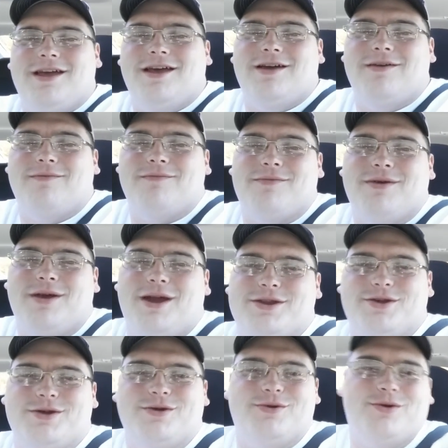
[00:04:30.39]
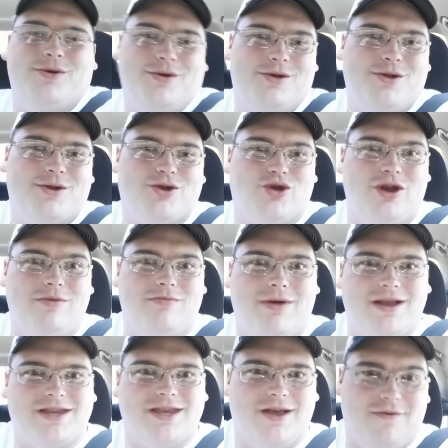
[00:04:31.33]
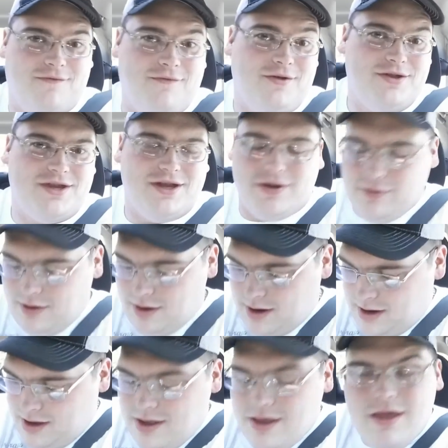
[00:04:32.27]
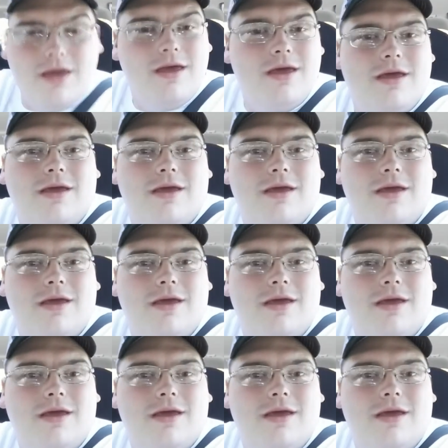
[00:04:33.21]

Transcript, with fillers: um, I do treat myself once in a while.